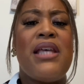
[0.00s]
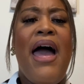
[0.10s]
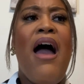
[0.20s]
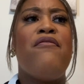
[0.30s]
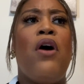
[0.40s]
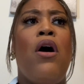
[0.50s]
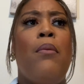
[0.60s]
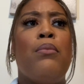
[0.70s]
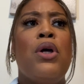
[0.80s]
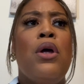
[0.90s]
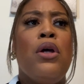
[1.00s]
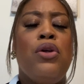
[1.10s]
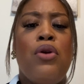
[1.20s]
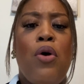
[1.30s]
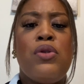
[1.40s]
I have, um,
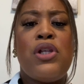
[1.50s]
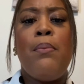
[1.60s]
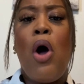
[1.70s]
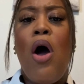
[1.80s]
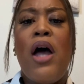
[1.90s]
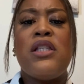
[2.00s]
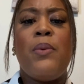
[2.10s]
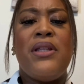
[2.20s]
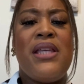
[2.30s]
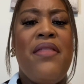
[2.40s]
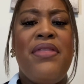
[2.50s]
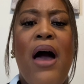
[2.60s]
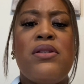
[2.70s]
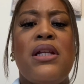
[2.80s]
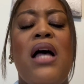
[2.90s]
you know, some cards with ten
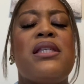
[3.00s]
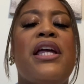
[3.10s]
thousand dollars.